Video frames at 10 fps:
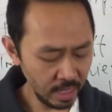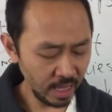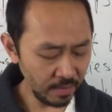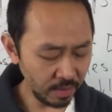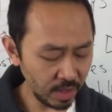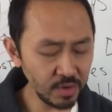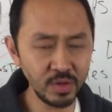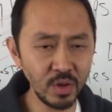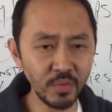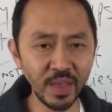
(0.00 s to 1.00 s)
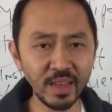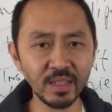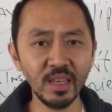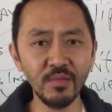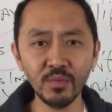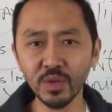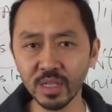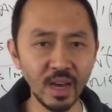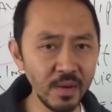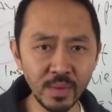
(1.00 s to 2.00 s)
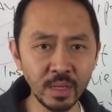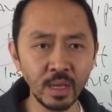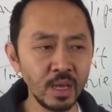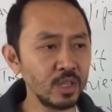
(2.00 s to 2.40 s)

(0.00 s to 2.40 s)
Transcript: Even though you know Thanksgiving was coming,